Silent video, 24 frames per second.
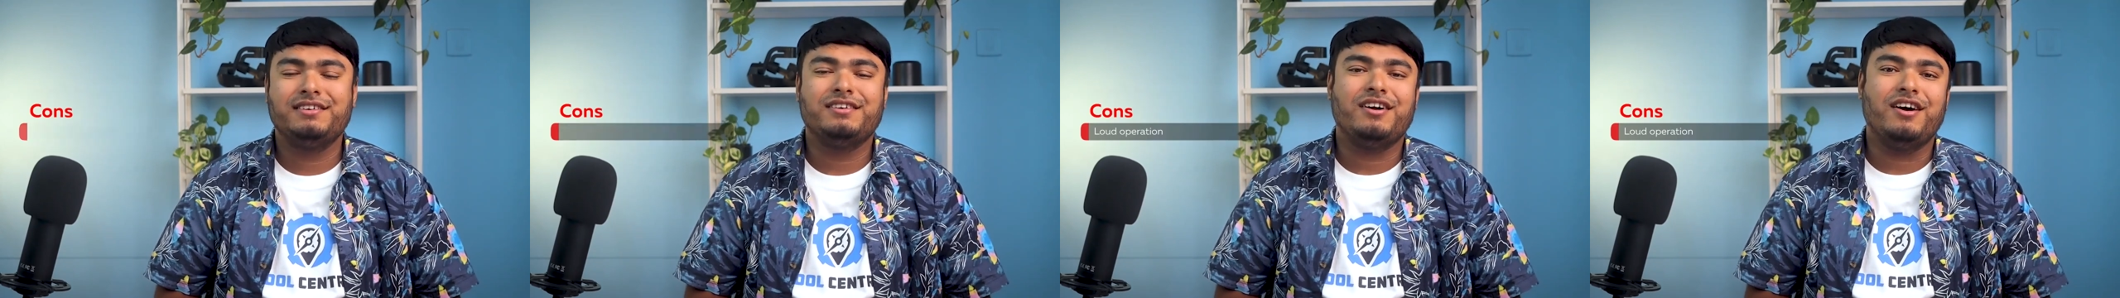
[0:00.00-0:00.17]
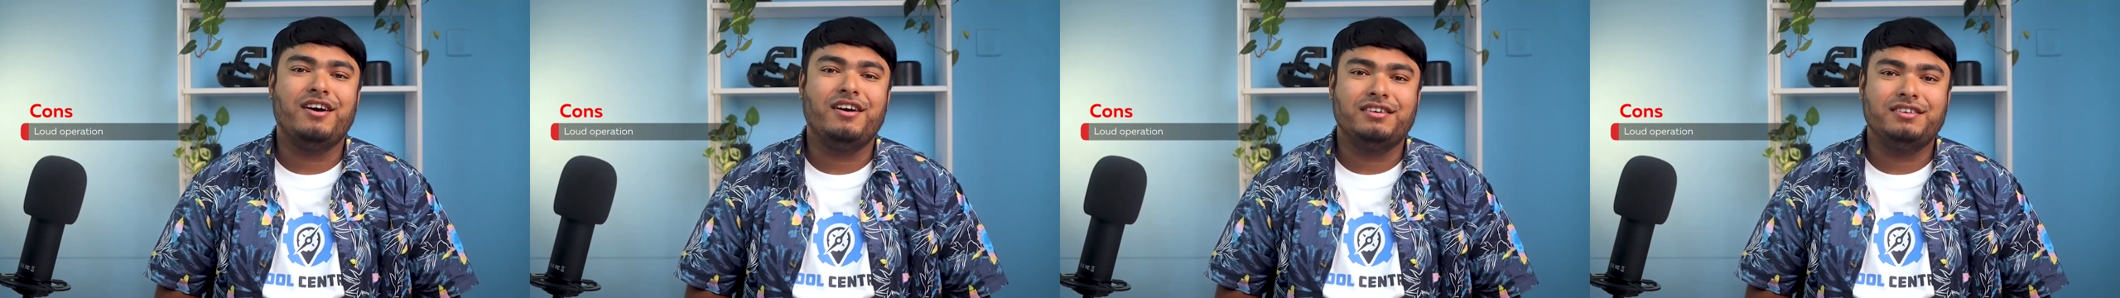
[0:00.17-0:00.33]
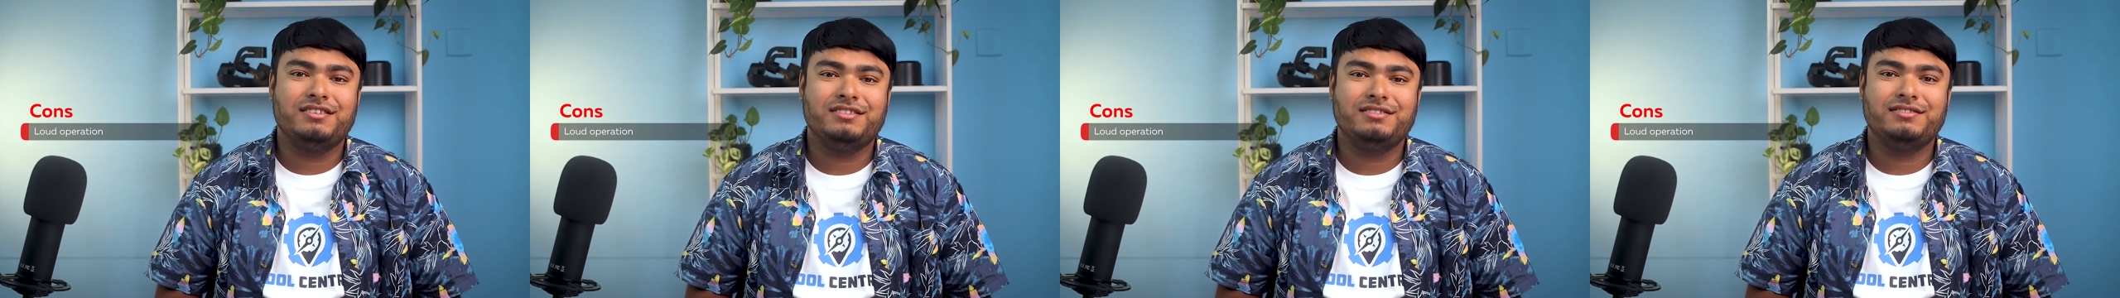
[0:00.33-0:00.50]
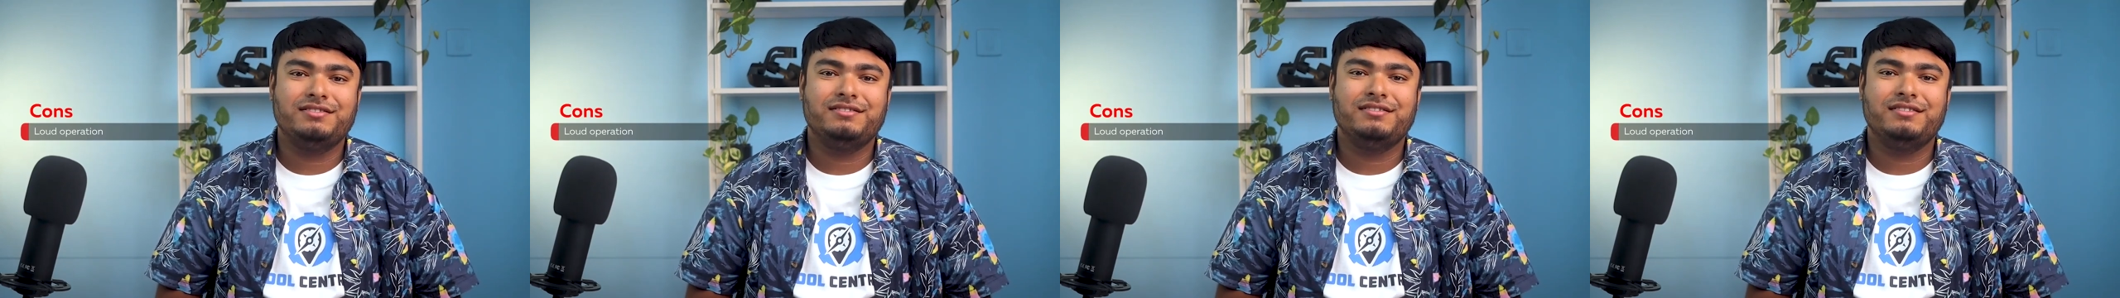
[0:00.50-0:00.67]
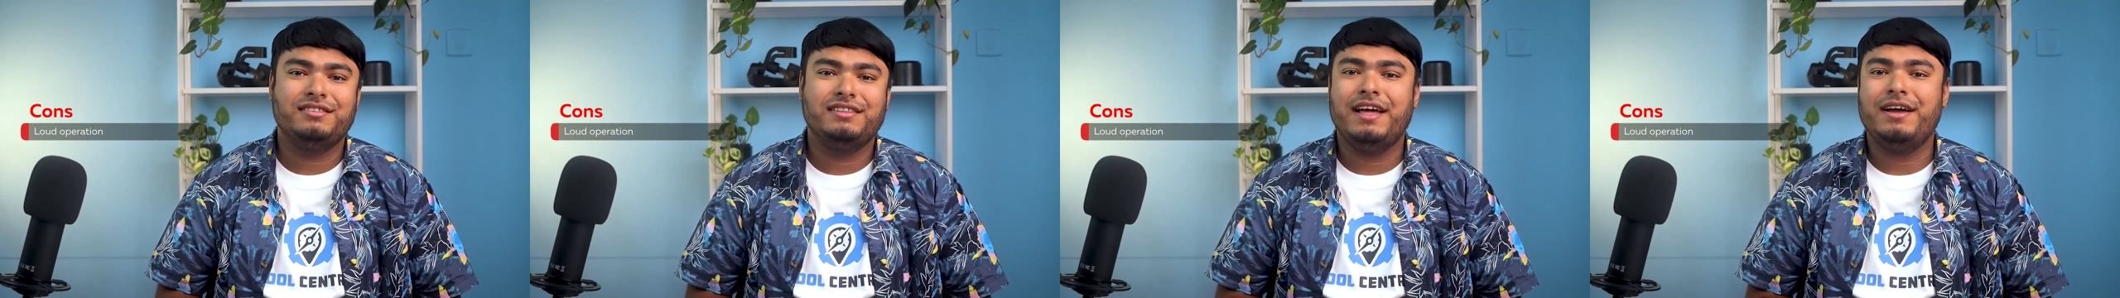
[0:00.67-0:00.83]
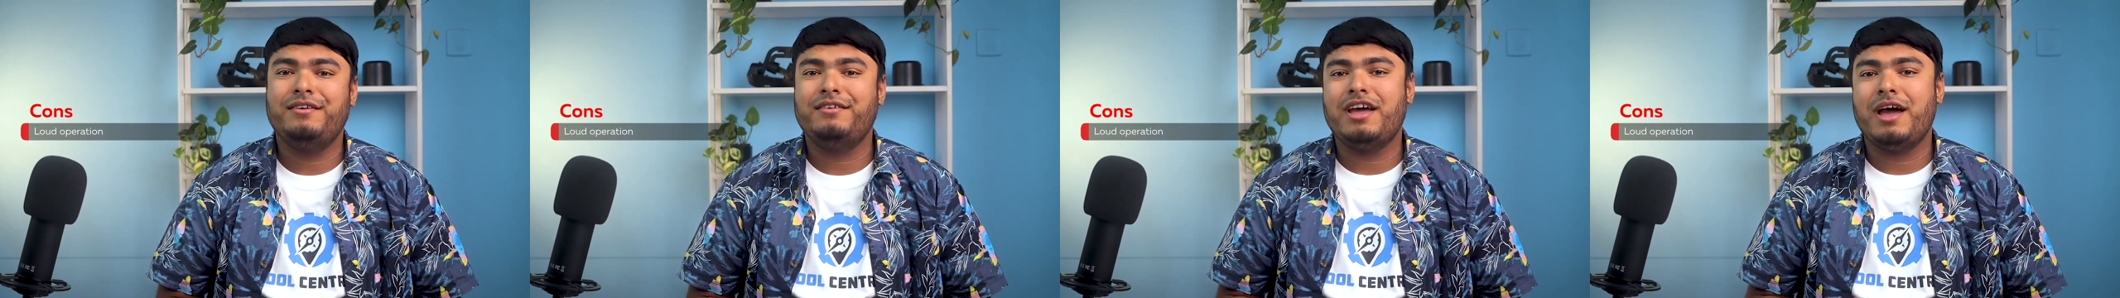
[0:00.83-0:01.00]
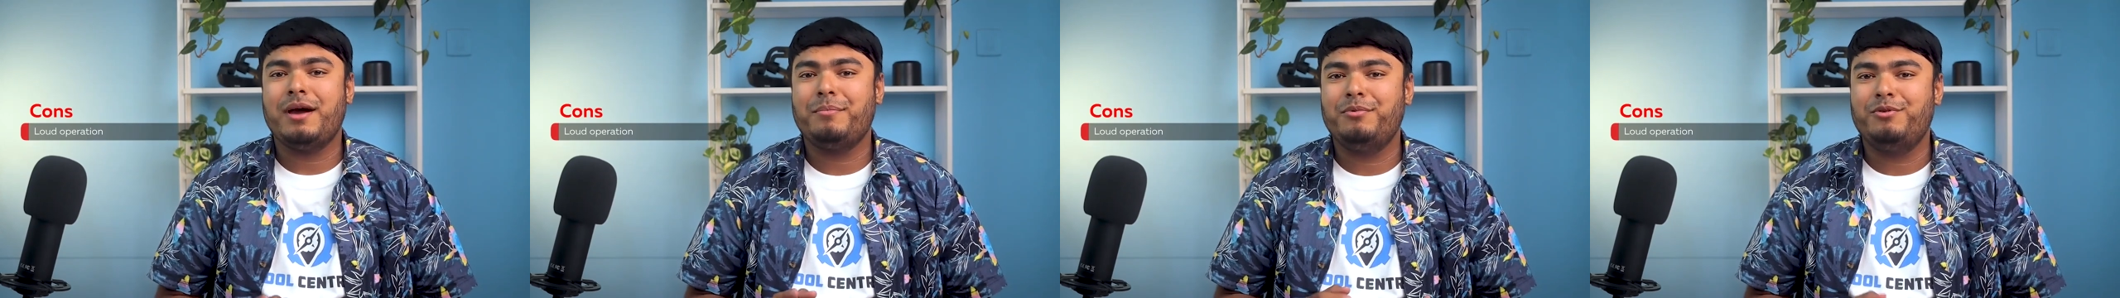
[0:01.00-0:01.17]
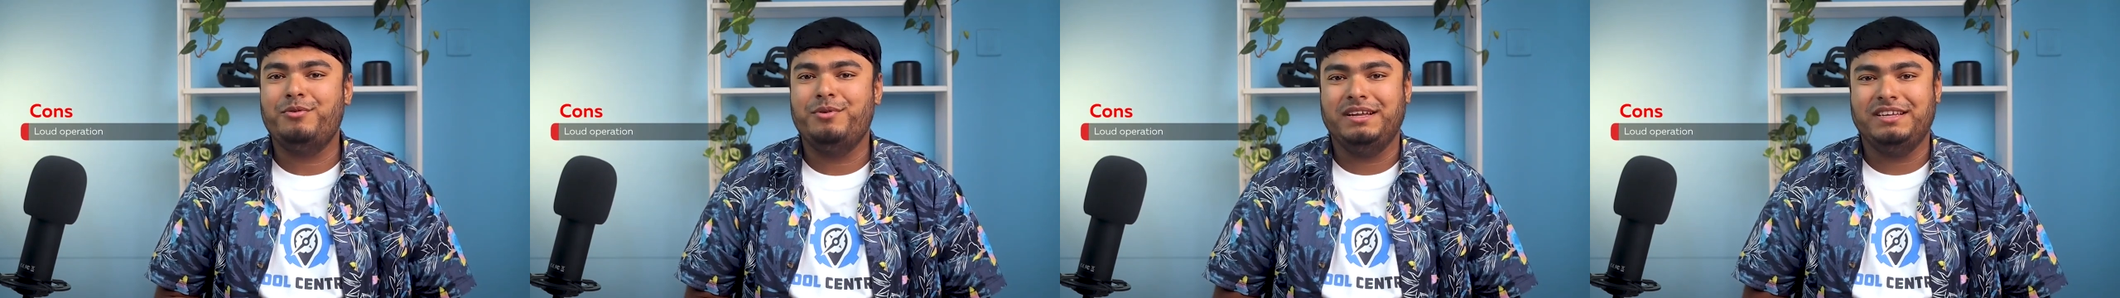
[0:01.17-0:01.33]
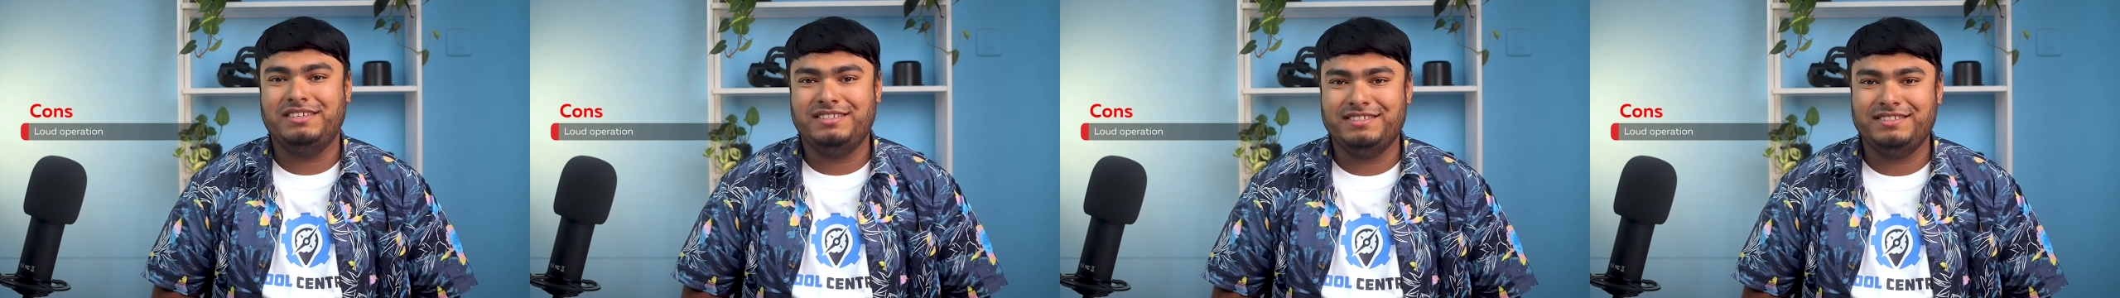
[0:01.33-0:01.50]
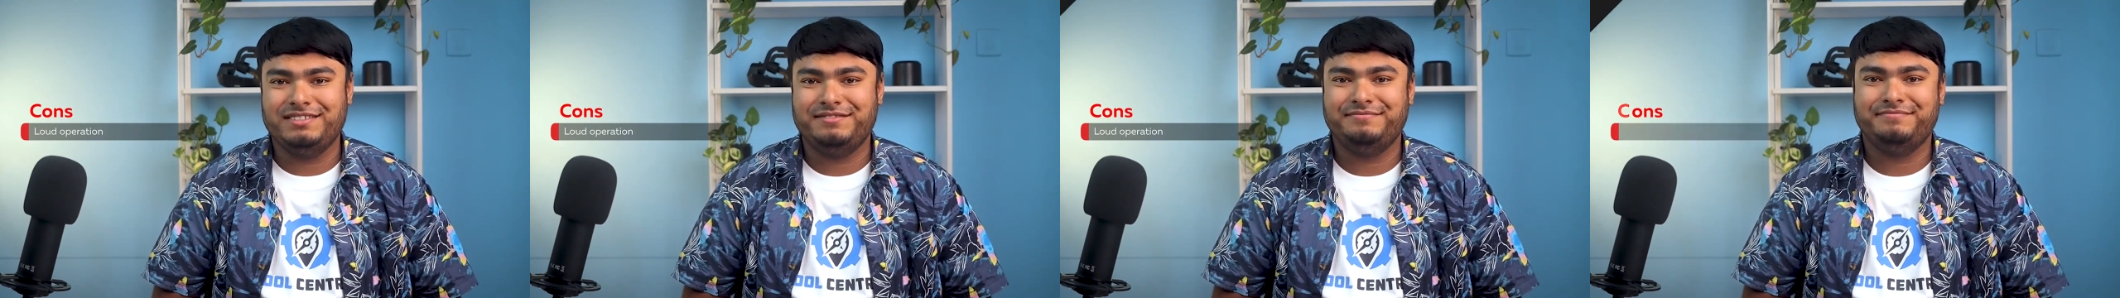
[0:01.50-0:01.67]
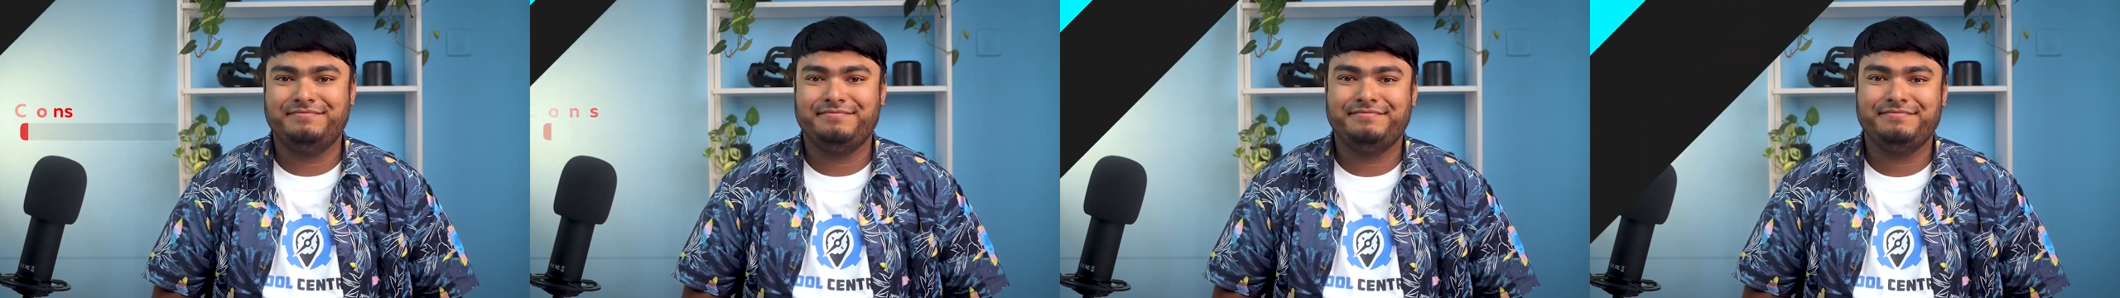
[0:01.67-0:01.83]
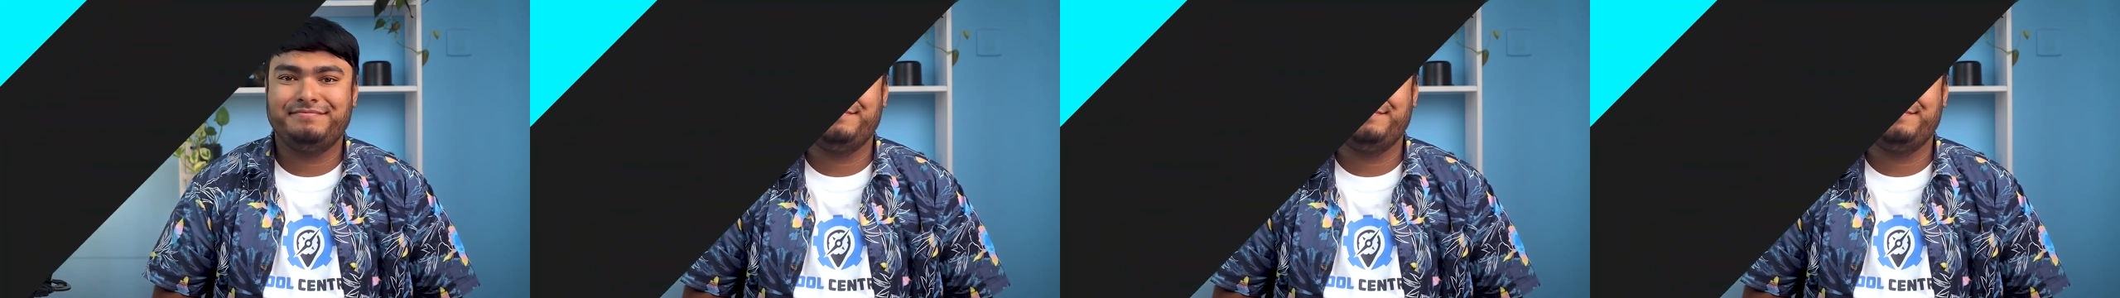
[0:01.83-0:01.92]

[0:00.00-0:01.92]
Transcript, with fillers: Cons Loud operation.